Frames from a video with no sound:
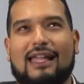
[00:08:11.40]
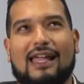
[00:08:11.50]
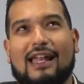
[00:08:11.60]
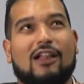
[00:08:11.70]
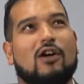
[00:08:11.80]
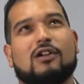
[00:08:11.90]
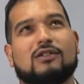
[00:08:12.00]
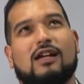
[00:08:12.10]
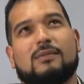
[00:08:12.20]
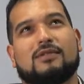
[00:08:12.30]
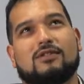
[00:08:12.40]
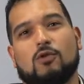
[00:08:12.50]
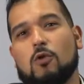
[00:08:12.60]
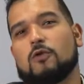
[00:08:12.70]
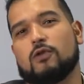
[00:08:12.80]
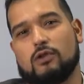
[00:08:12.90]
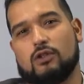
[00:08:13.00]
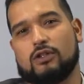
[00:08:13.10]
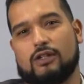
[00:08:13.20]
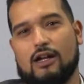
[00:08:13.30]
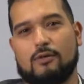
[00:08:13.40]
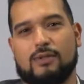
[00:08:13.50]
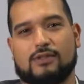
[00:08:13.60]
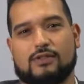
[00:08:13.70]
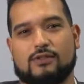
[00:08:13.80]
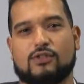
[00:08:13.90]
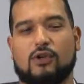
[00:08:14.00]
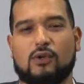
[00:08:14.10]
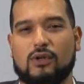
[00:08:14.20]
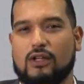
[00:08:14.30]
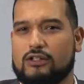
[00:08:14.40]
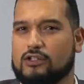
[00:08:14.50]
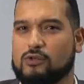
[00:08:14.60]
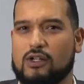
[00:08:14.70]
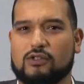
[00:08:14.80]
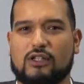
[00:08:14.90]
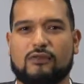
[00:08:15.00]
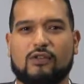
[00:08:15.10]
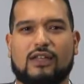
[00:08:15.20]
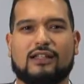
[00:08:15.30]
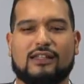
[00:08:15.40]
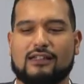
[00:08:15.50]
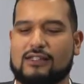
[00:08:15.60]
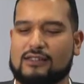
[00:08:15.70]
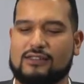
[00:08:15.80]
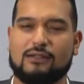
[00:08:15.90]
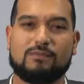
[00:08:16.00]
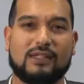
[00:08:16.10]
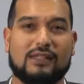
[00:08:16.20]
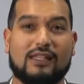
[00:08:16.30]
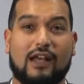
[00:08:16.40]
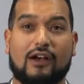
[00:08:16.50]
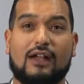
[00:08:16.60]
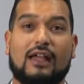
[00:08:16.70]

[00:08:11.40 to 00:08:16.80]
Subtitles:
And a lot of times is overlooked in our business. So just wanted to give you that tidbit there.